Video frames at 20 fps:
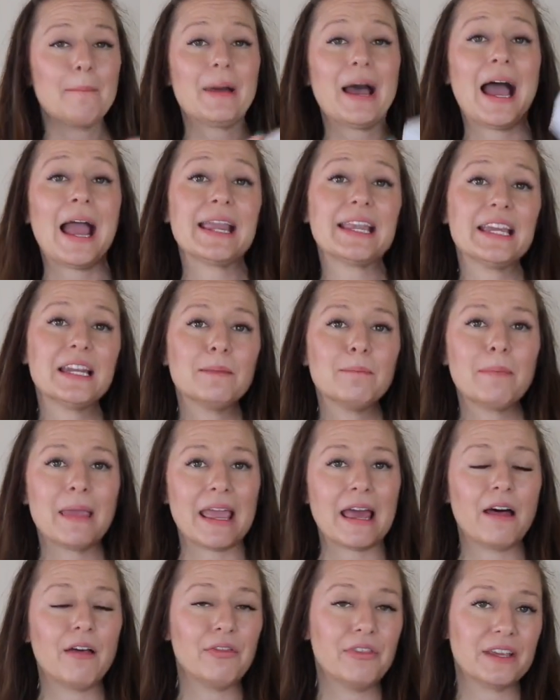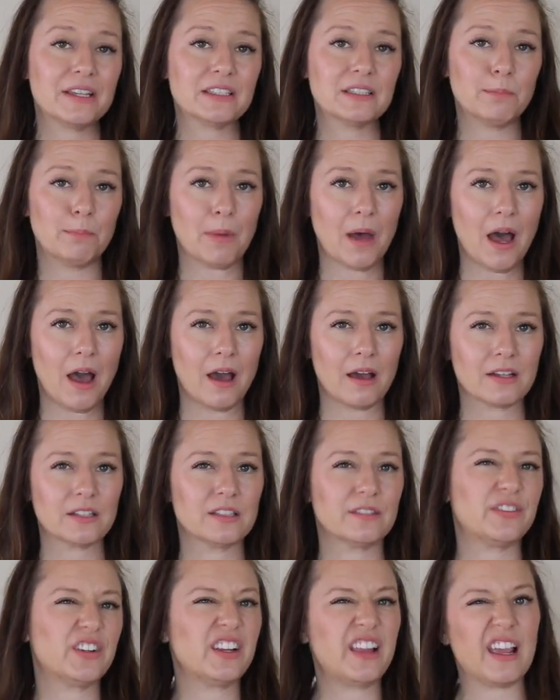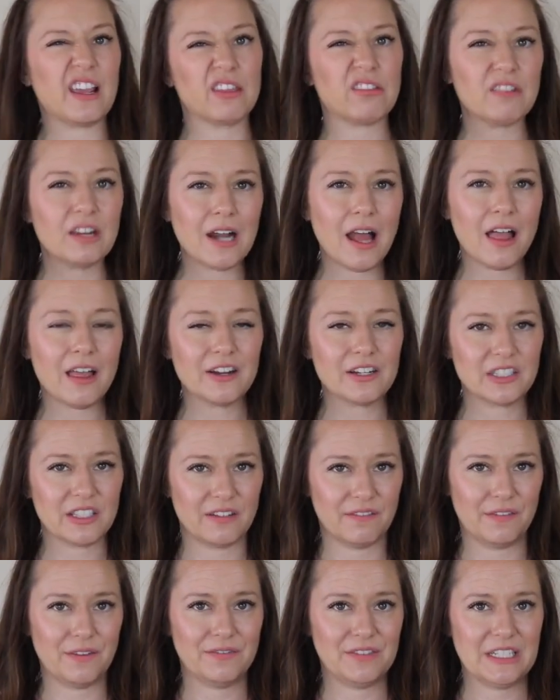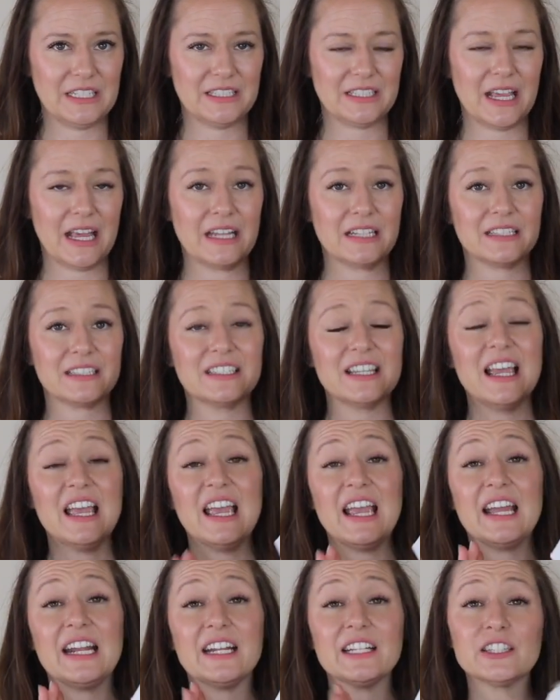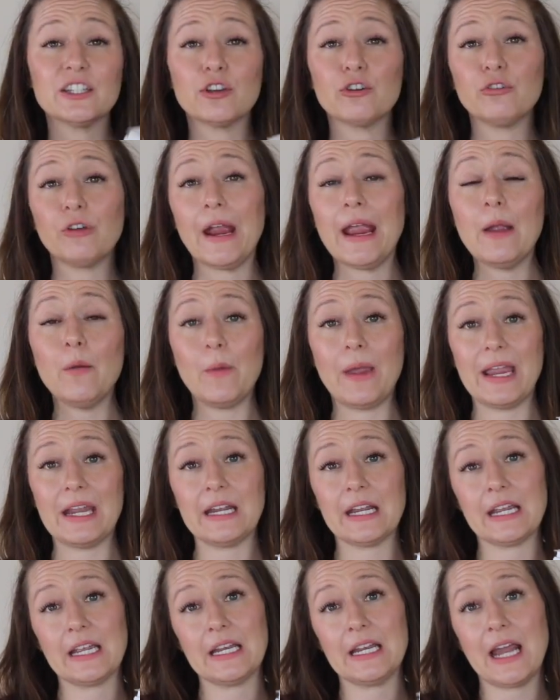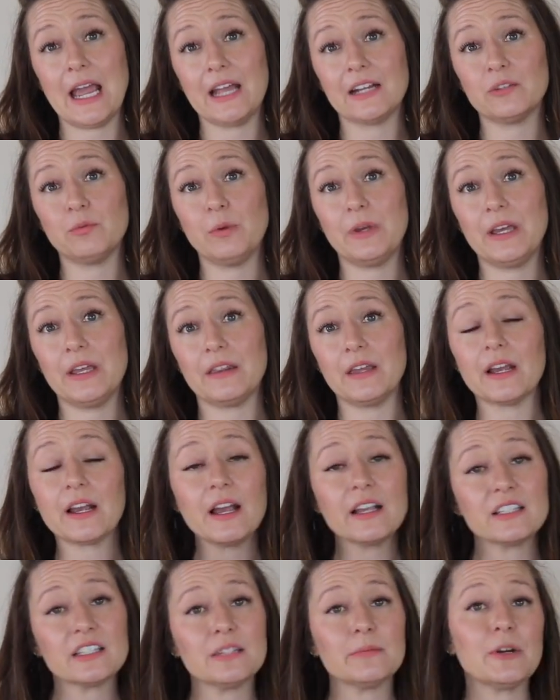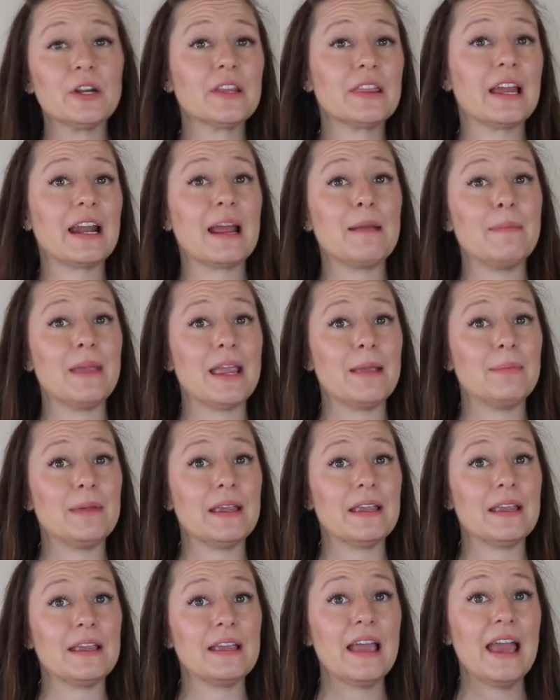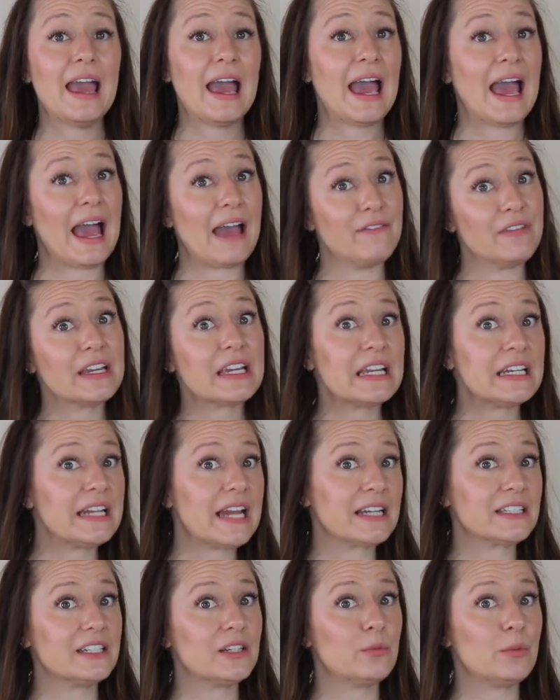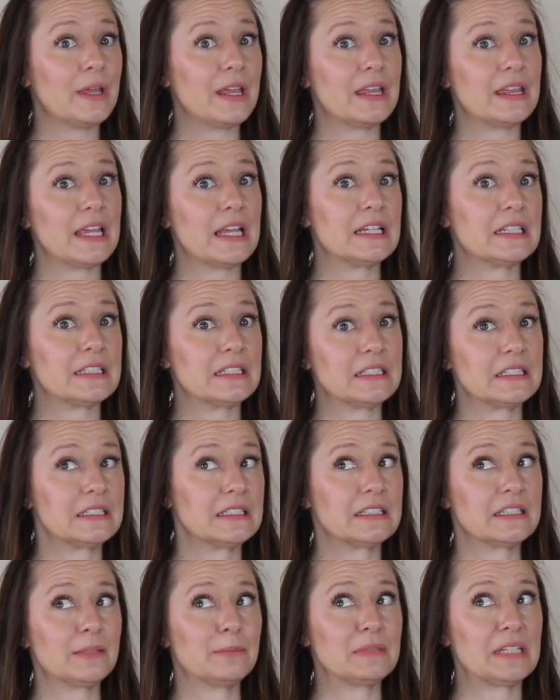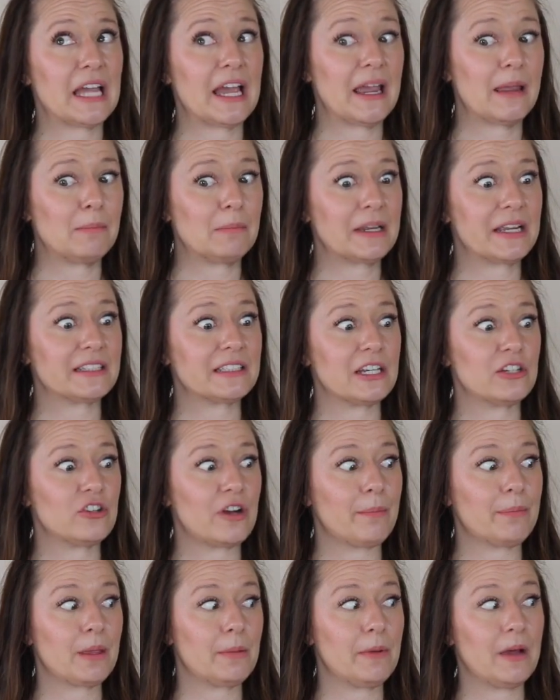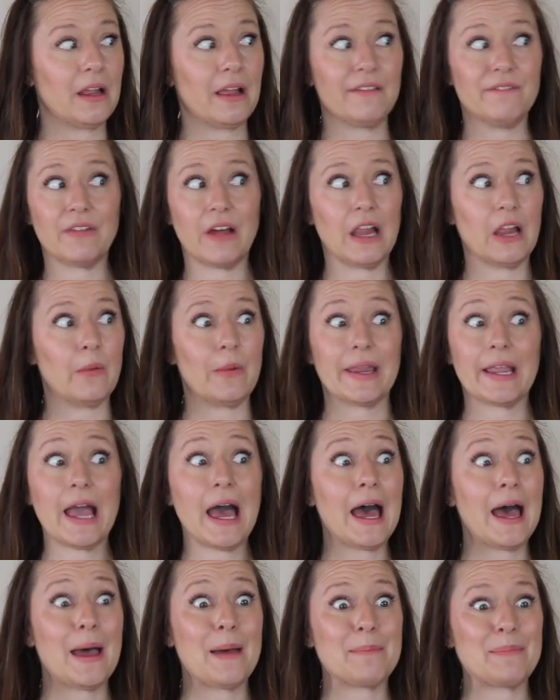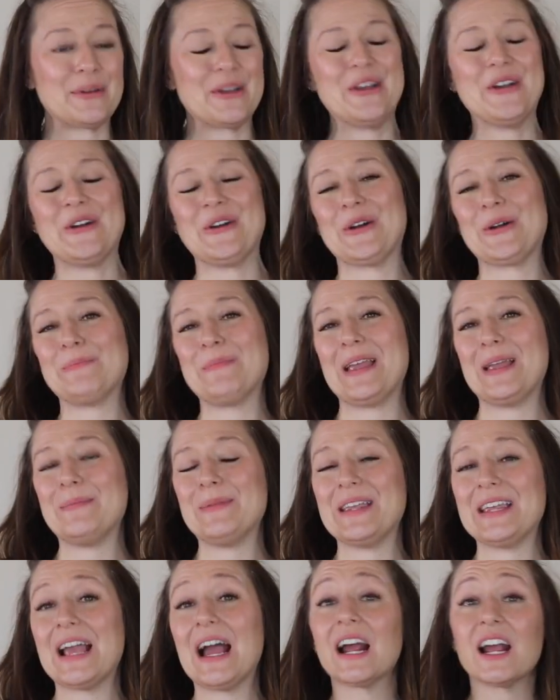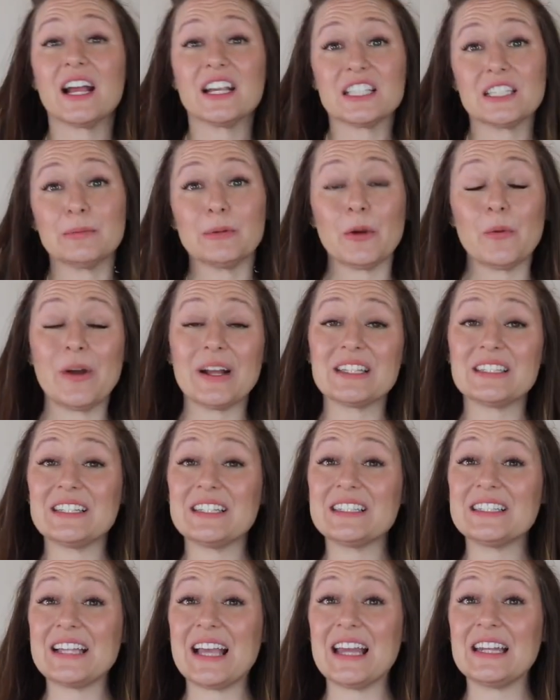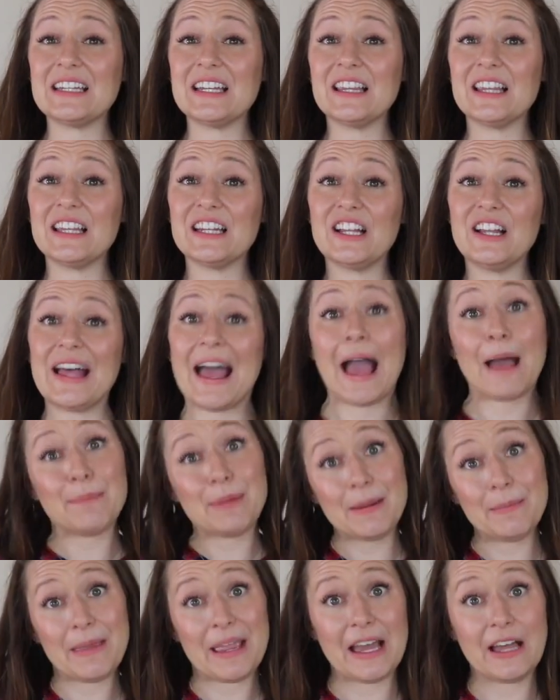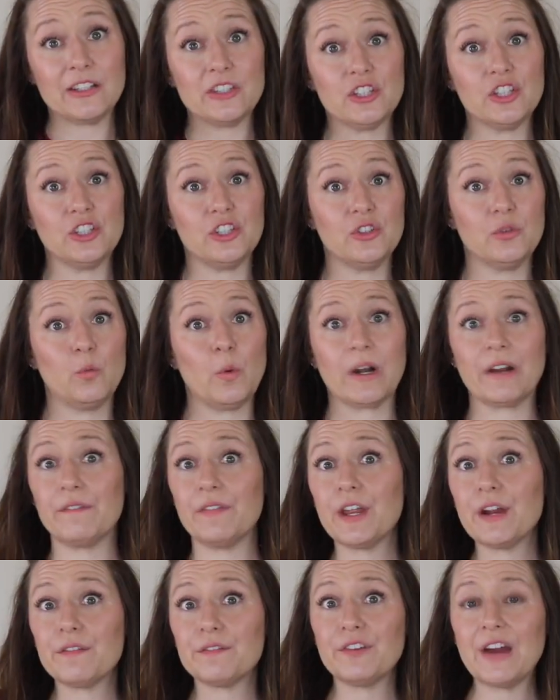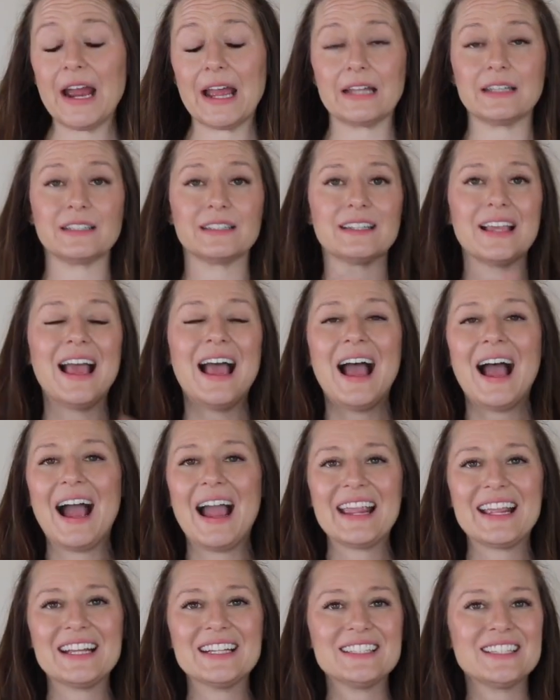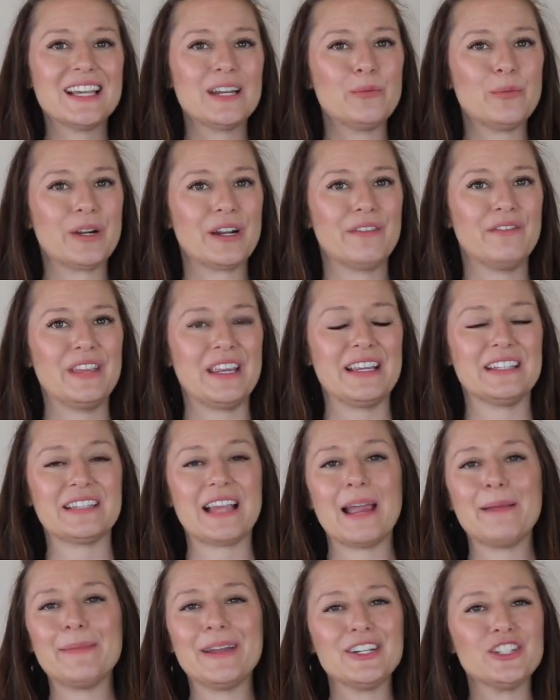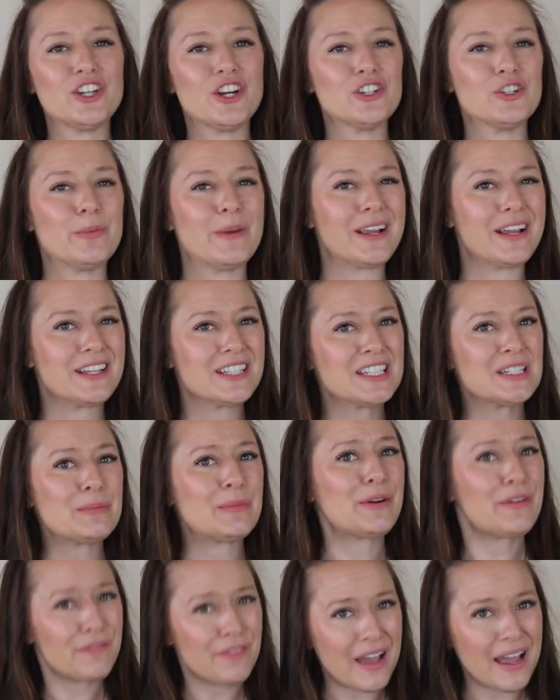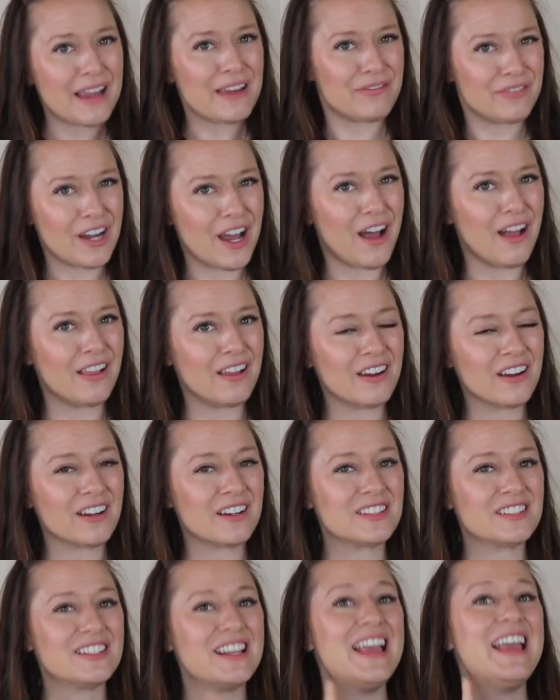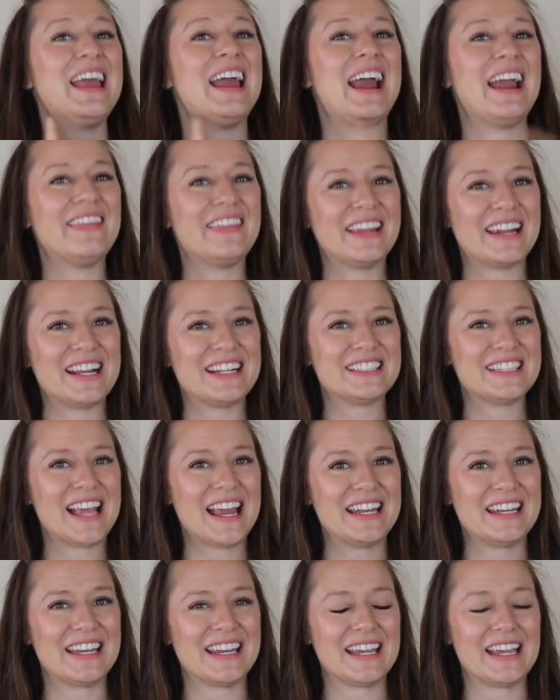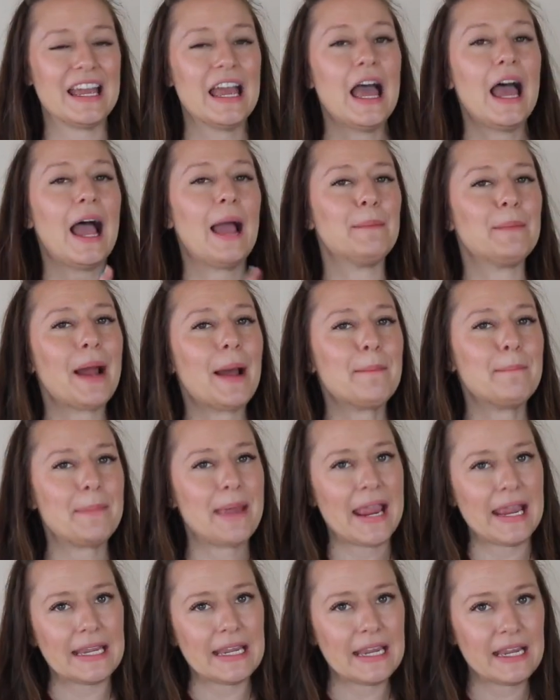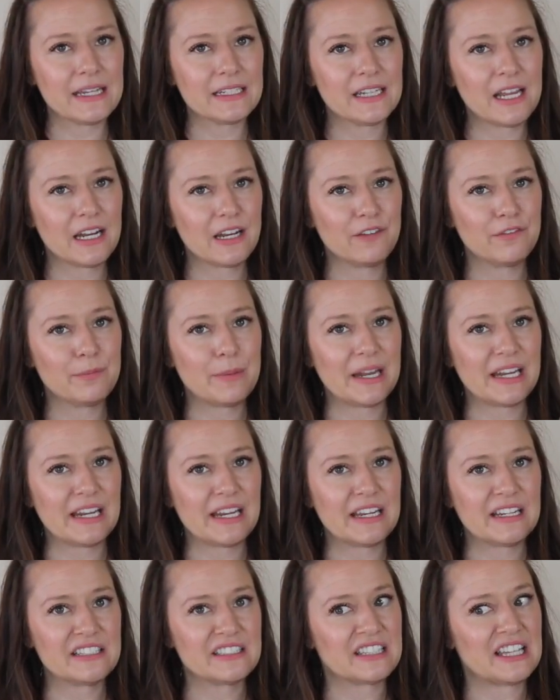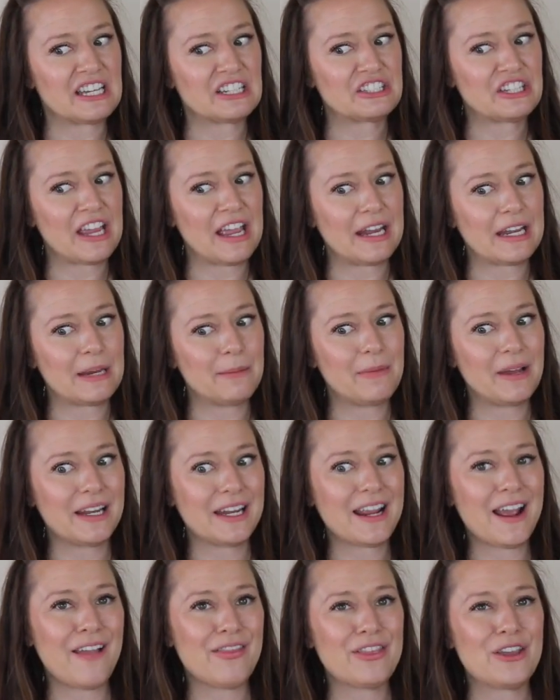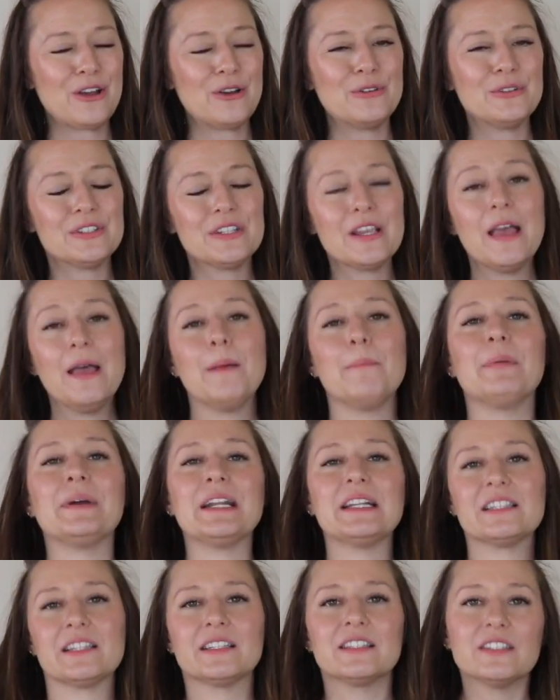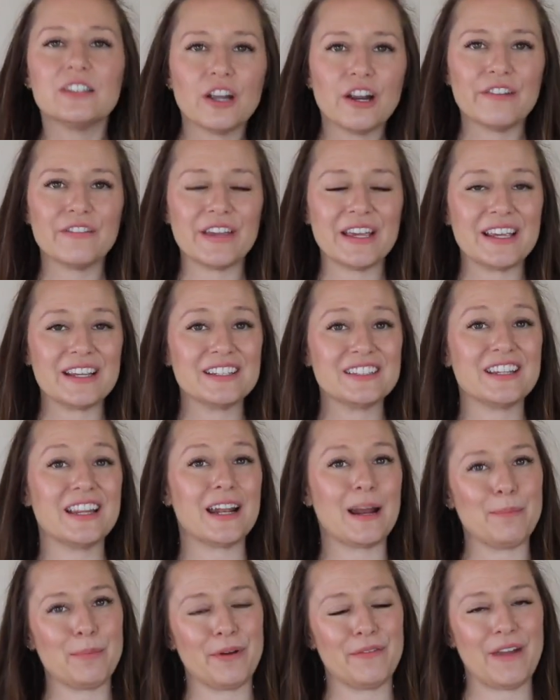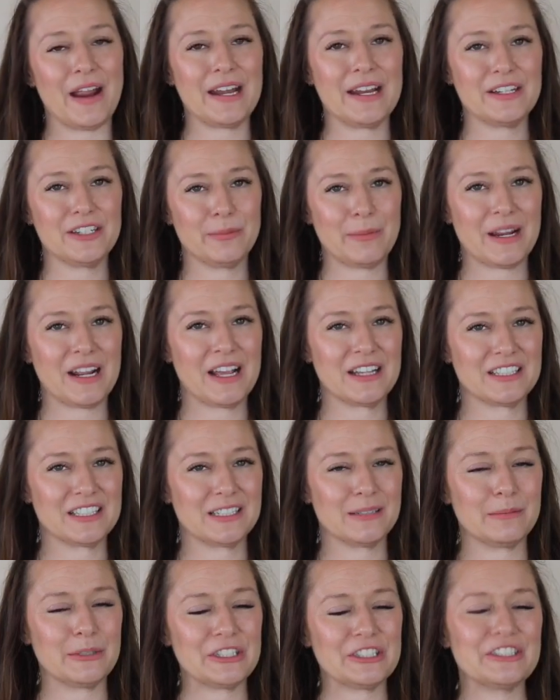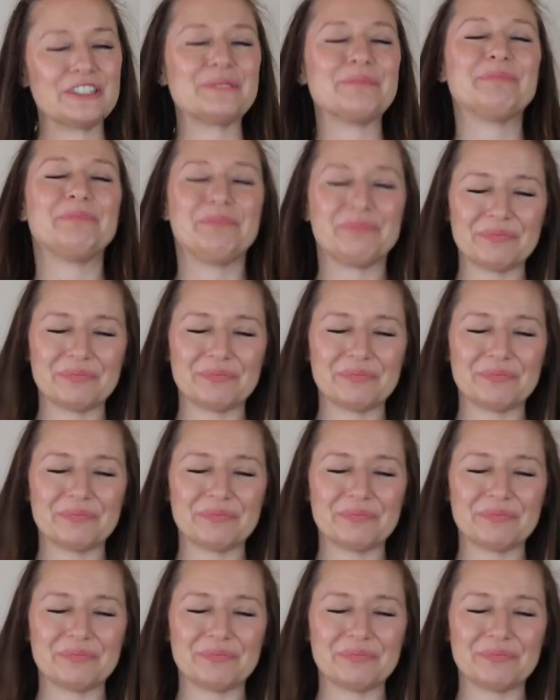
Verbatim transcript: But I can mail this box for like $3.50 and it's a great way to connect with a customer that I maybe haven't connected with in some time because I dropped the ball on following up or maybe a customer wants to send a little happy mail to one of their friends. I can send one of these. I might charge my customer $5 and then I send it. I'm not making a ton of money slash any money on those, but it's a service that I'm providing to my customers.